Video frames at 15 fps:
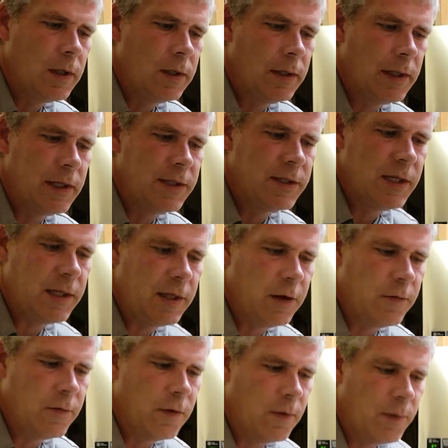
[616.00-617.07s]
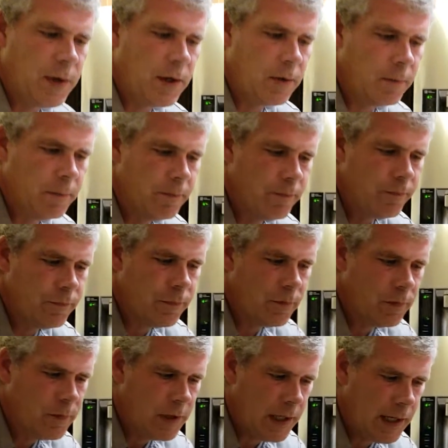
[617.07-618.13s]
Let it sit there for a minute.
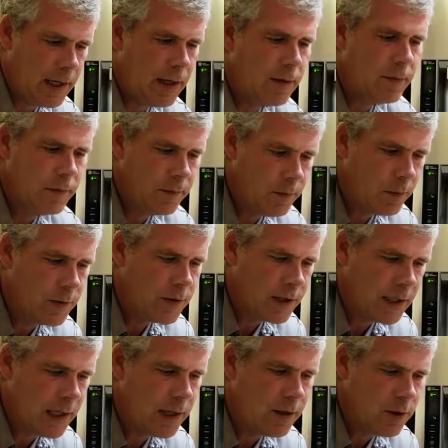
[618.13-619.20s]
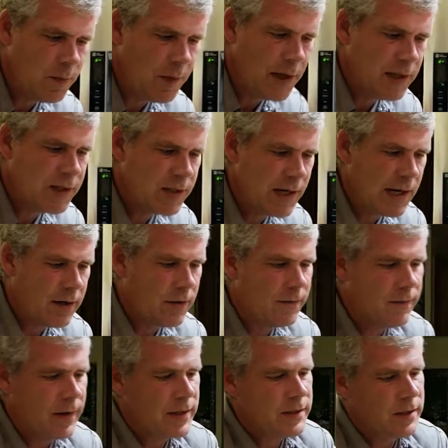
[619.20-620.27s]
Yeah, once again, you might
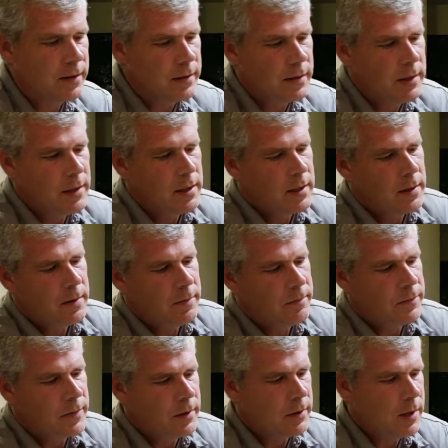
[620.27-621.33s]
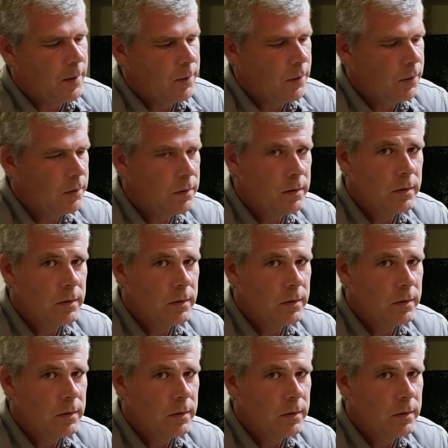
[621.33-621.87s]
sacrifice a couple